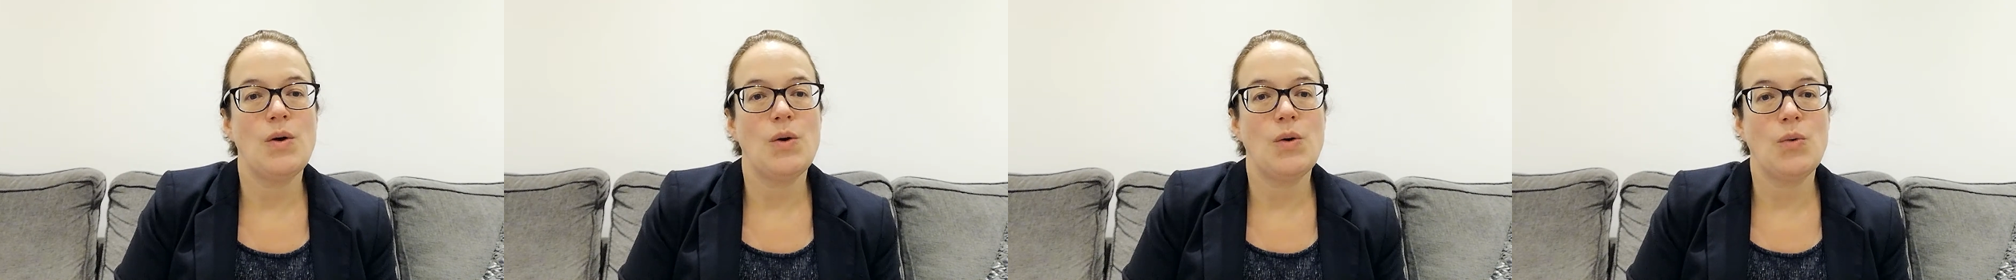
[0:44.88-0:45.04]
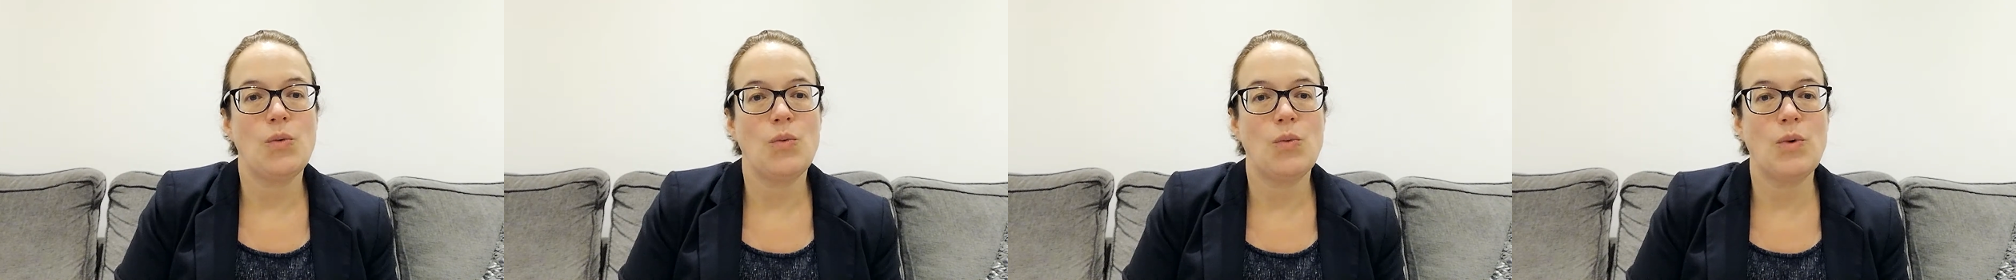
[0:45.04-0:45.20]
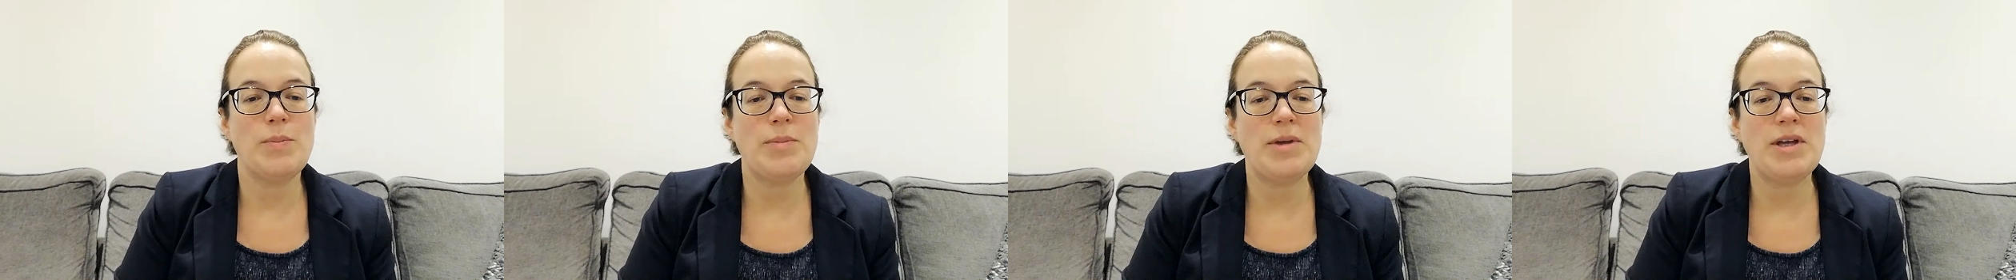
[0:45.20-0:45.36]

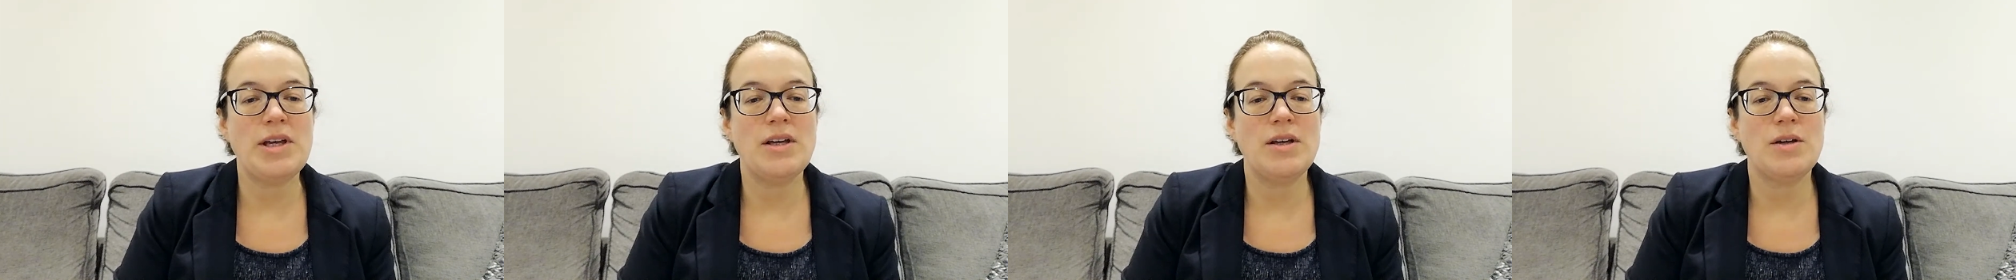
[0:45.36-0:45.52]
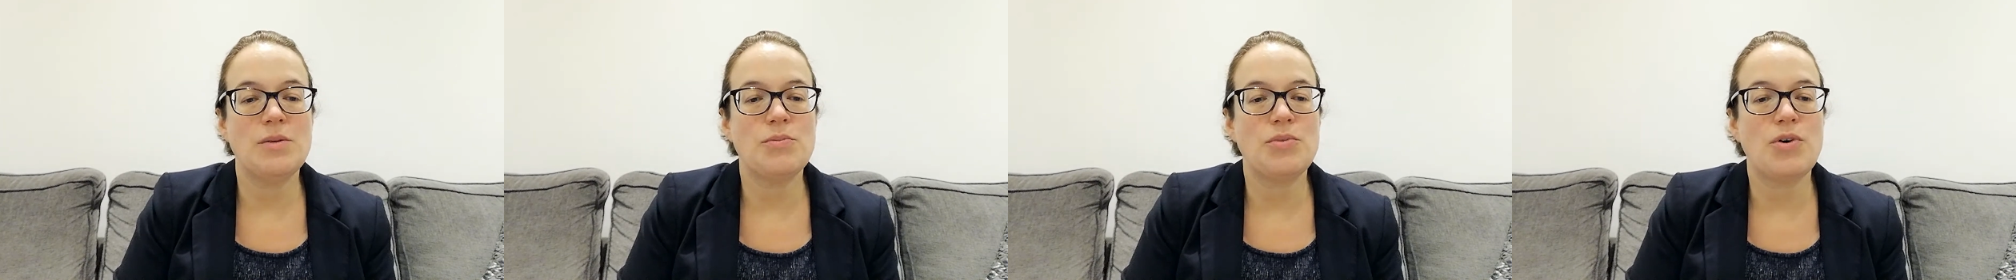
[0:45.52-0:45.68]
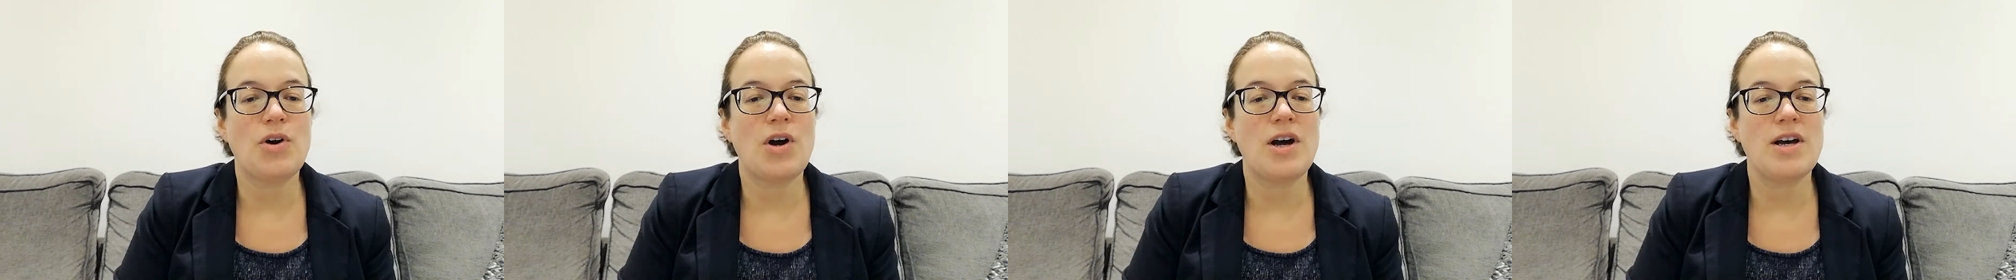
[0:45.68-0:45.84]
Women
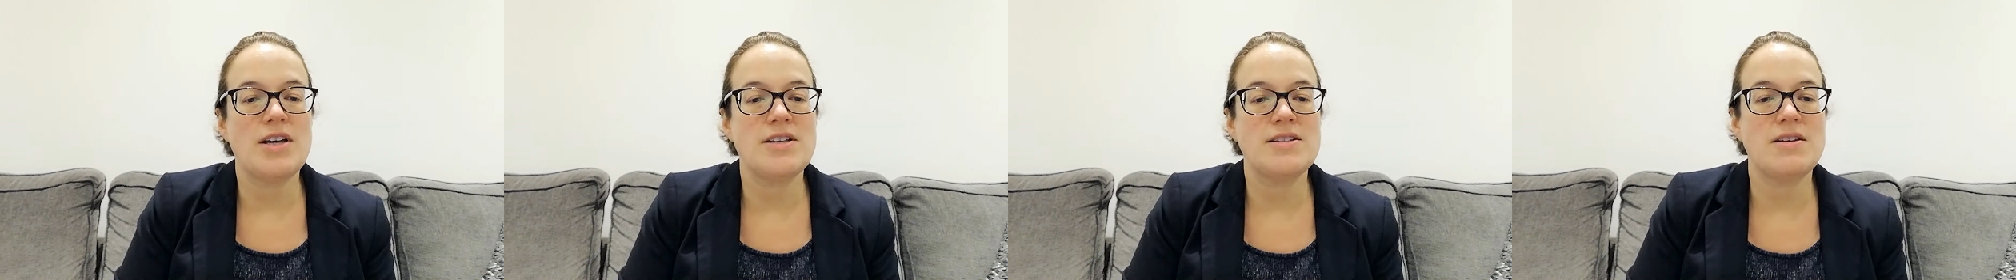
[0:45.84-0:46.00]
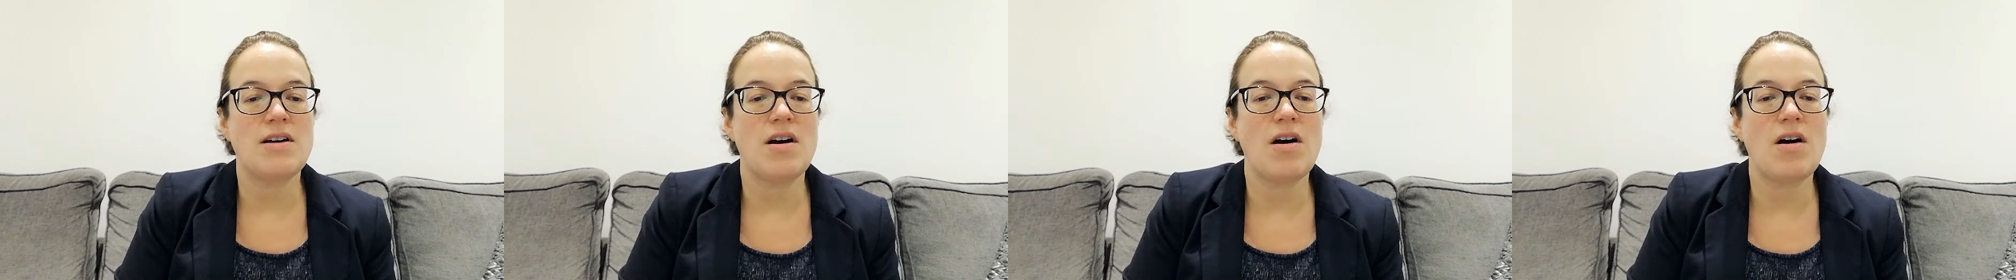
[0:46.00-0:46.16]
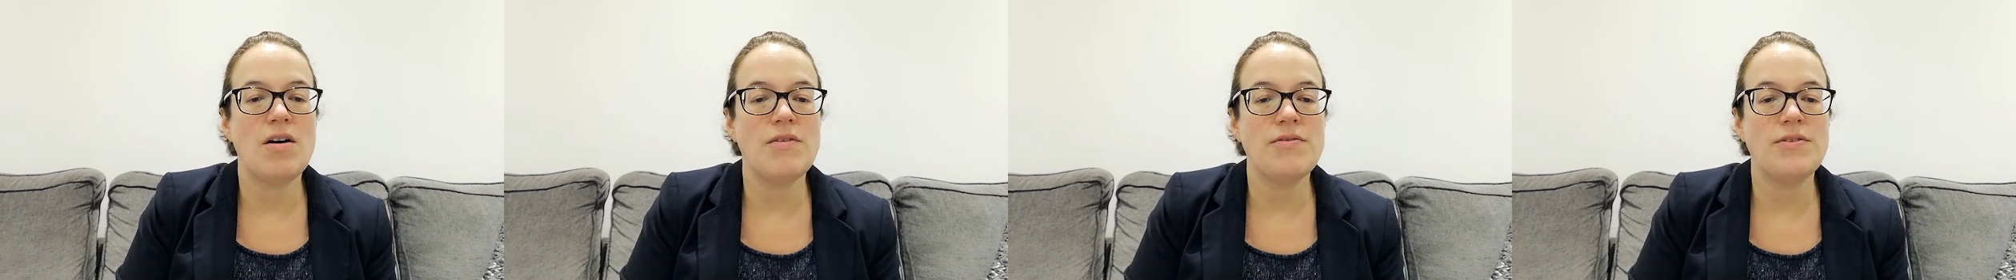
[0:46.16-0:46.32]
comprise
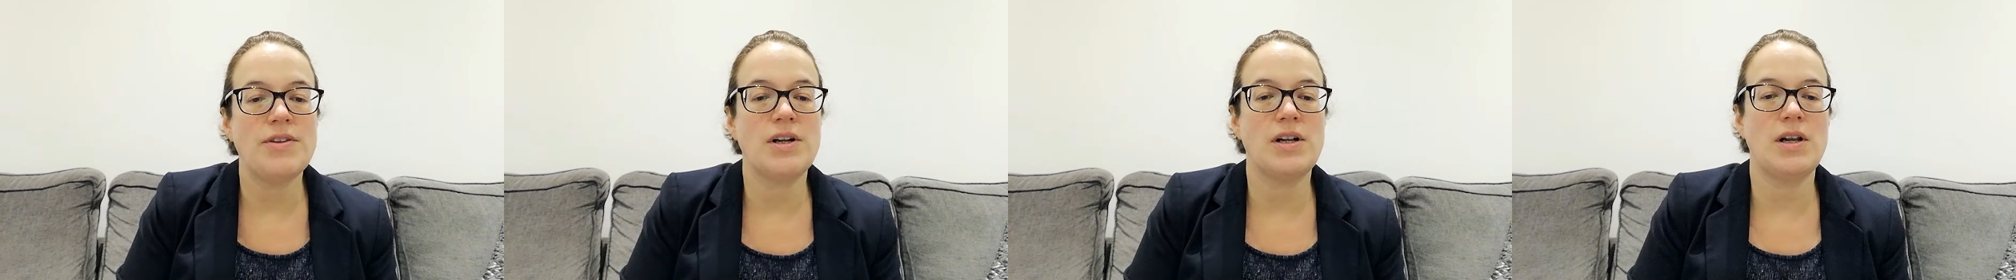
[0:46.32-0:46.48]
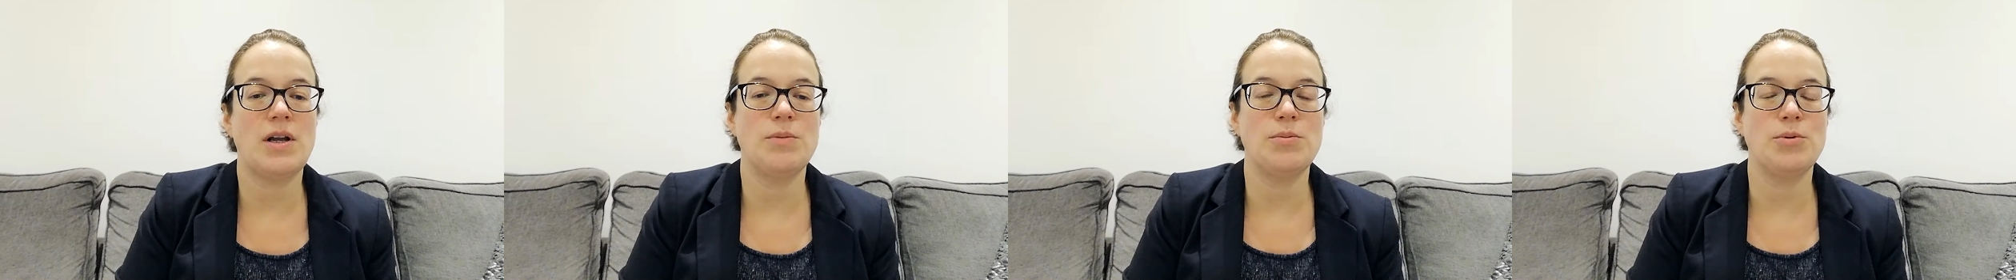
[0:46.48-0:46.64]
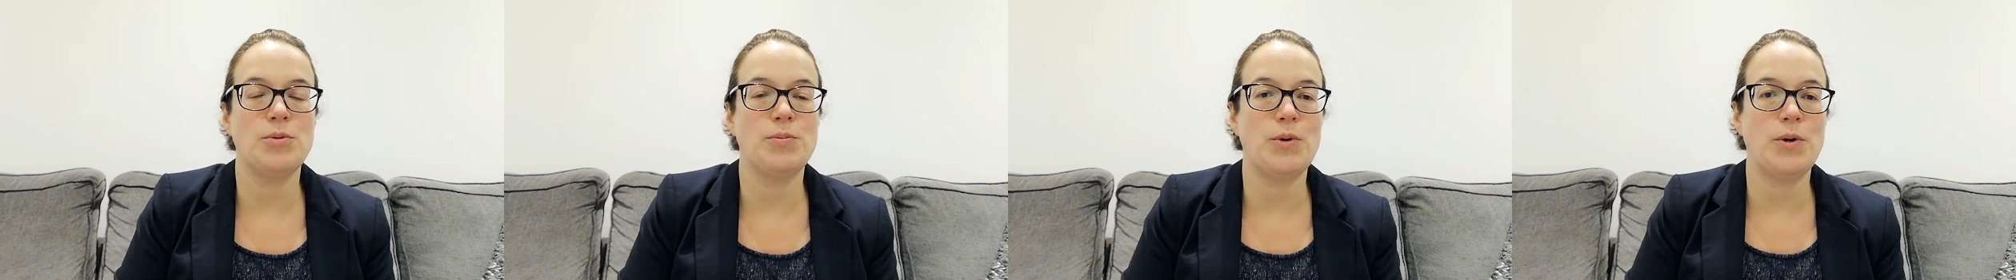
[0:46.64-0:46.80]
half the
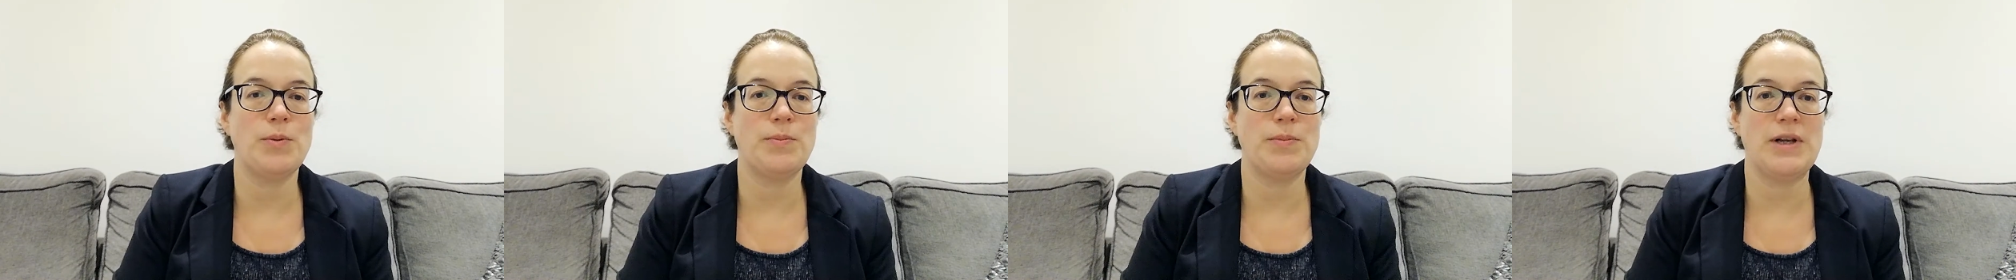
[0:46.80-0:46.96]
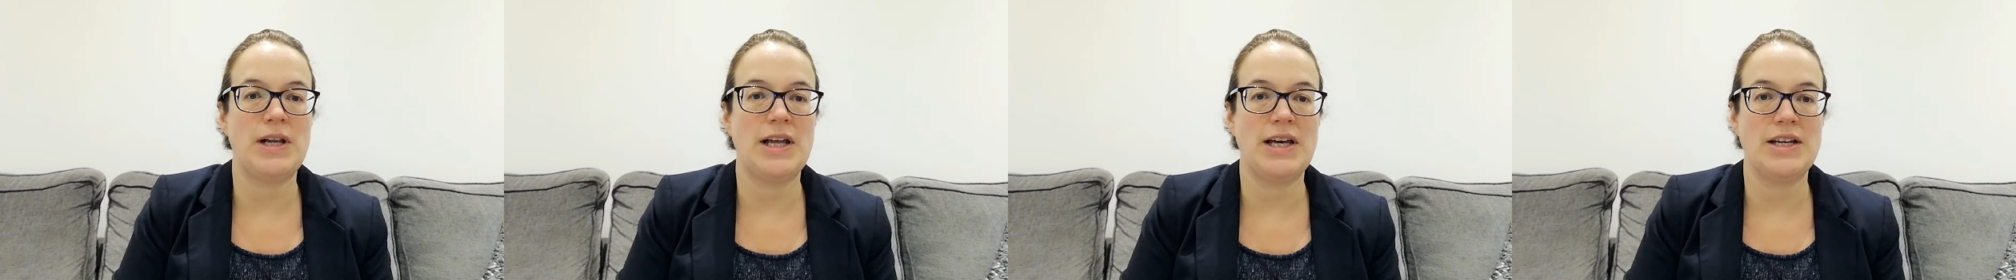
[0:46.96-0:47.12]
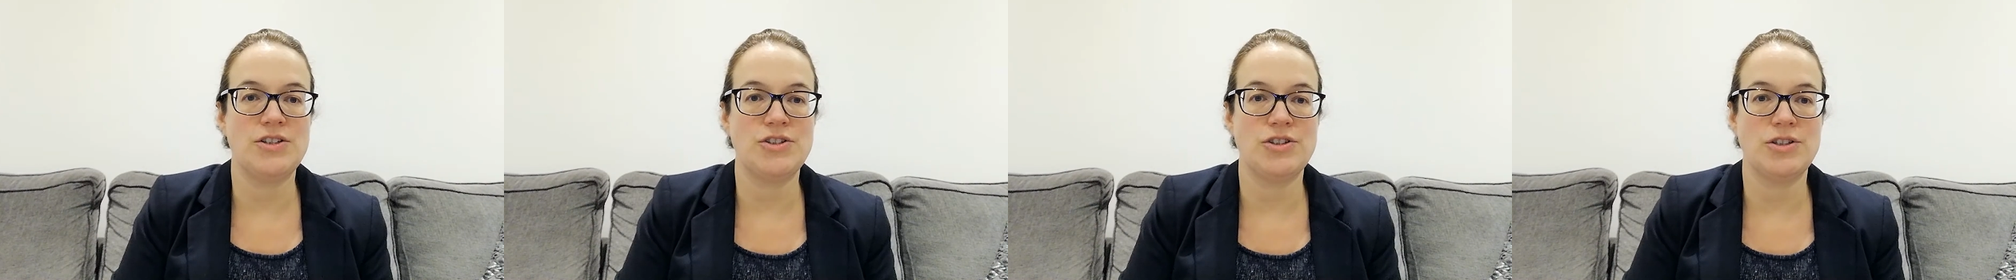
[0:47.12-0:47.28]
global
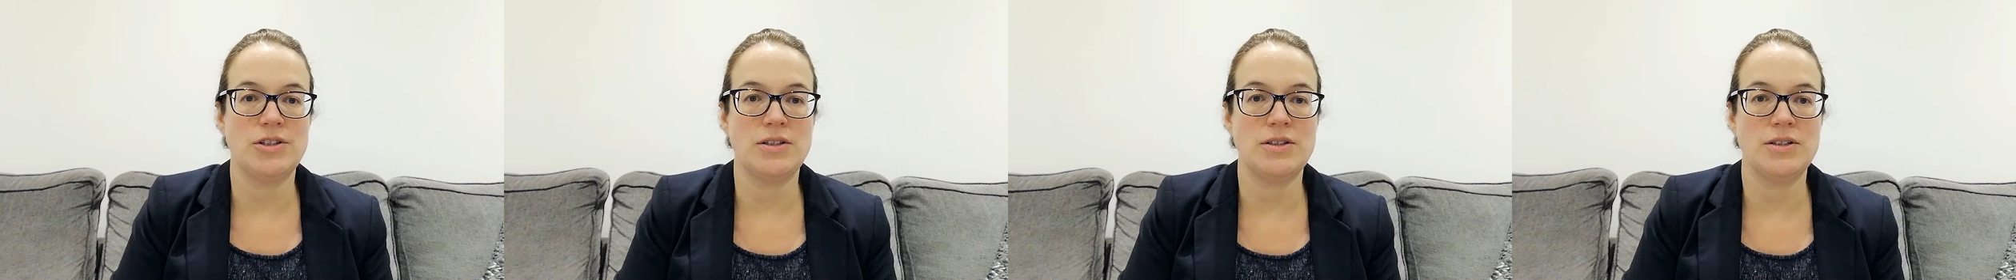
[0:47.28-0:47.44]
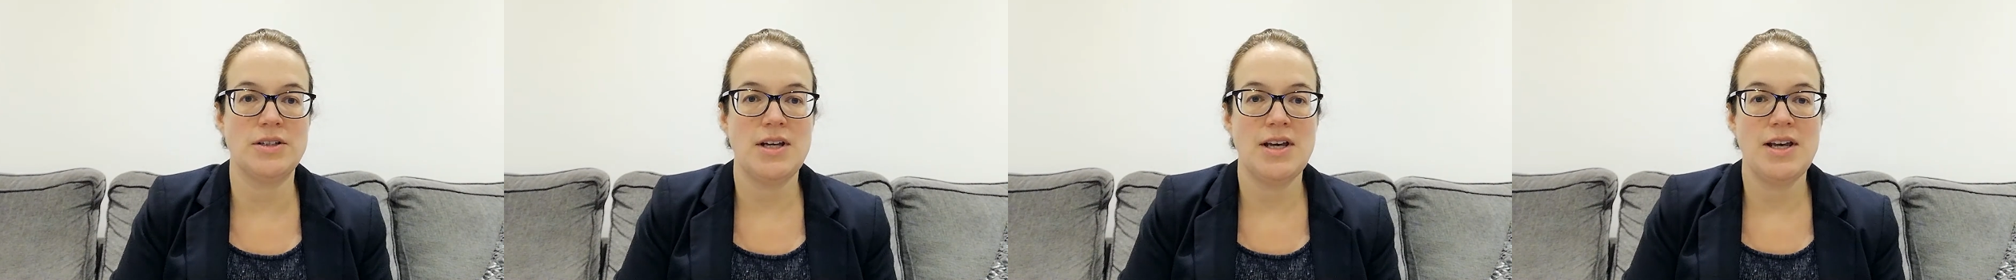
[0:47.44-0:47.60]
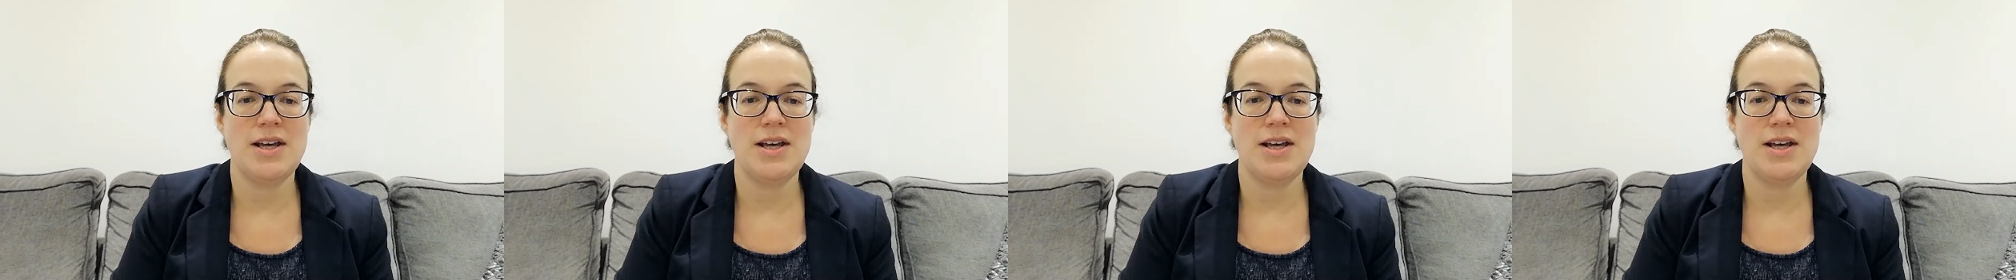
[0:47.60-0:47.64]
population